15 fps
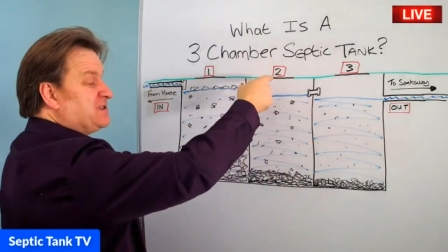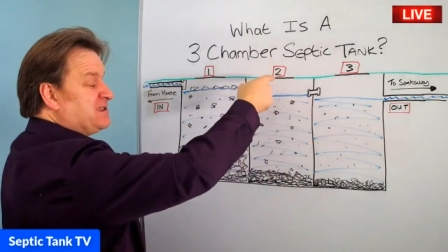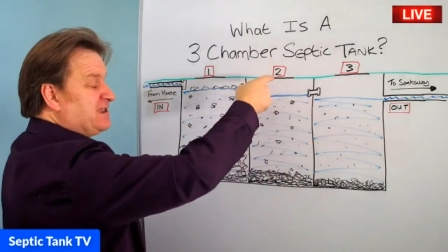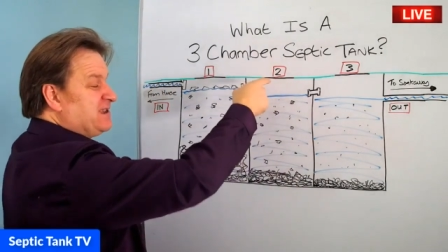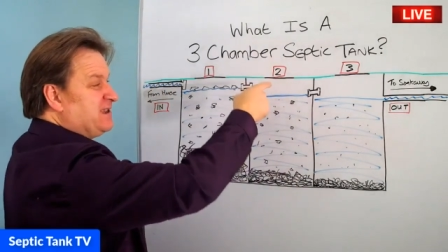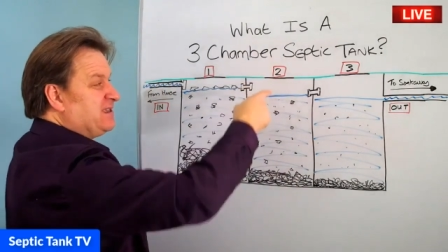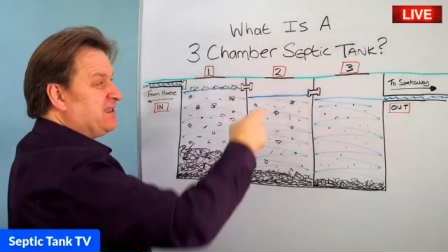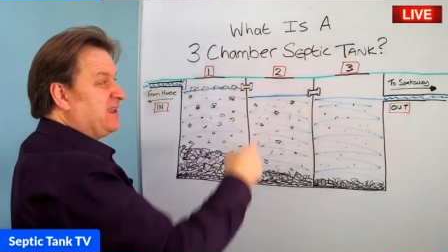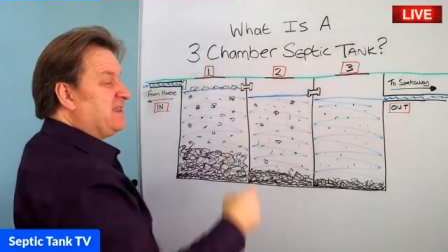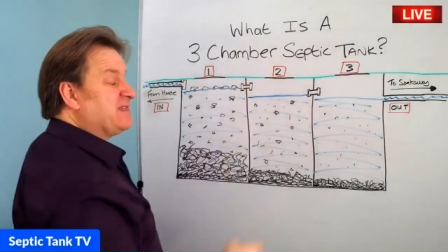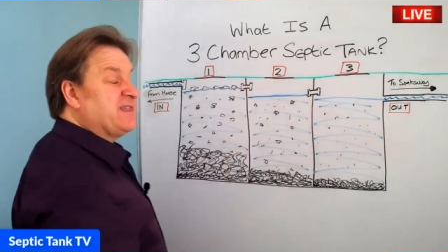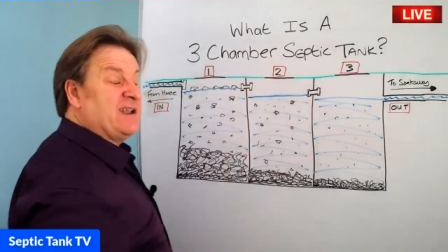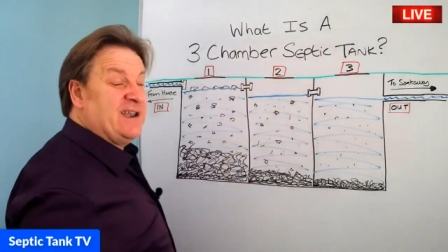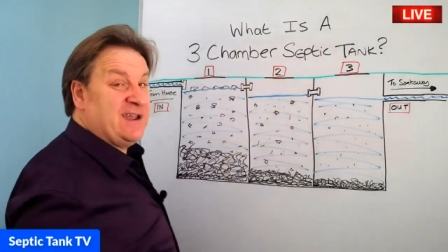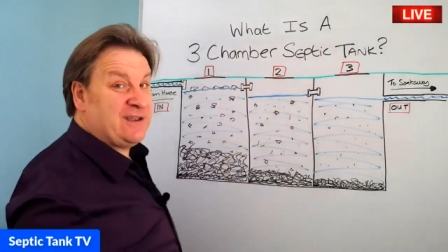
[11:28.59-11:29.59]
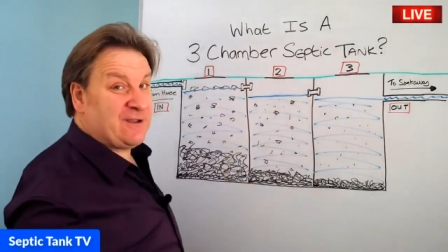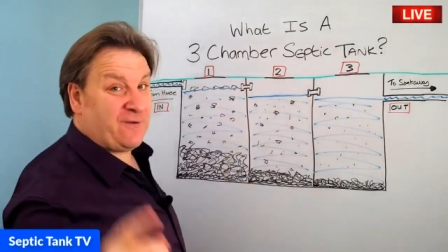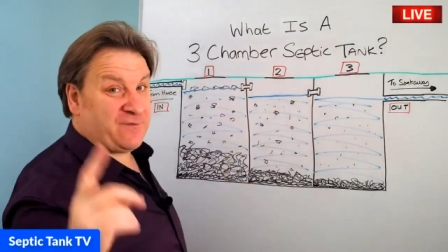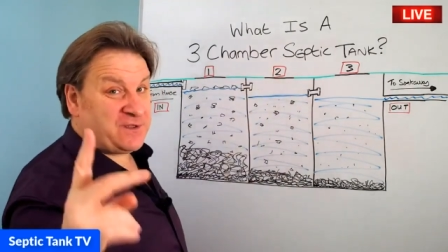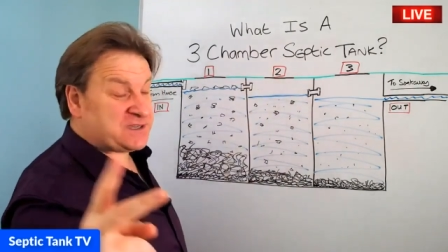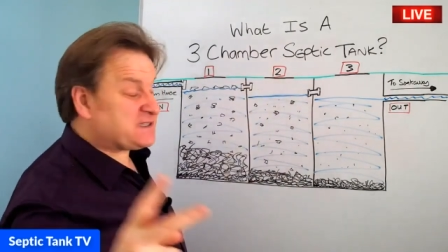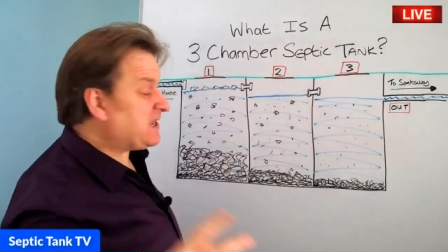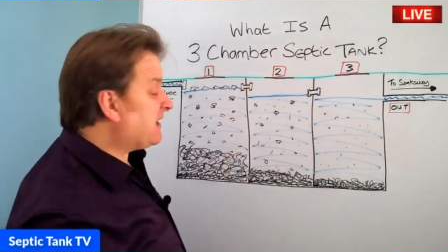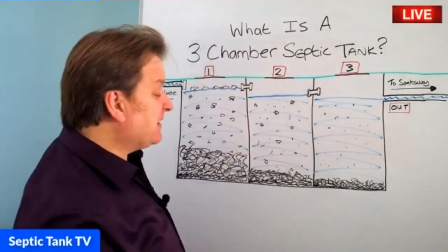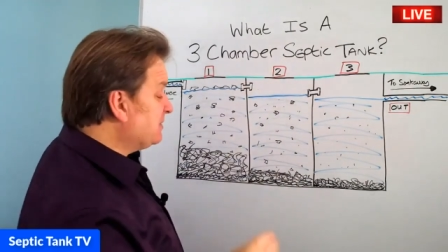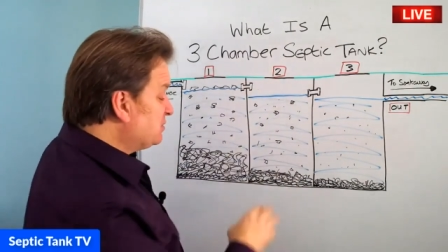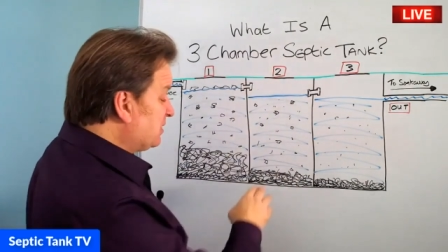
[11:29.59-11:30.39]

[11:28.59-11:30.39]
the, the, the lid of the second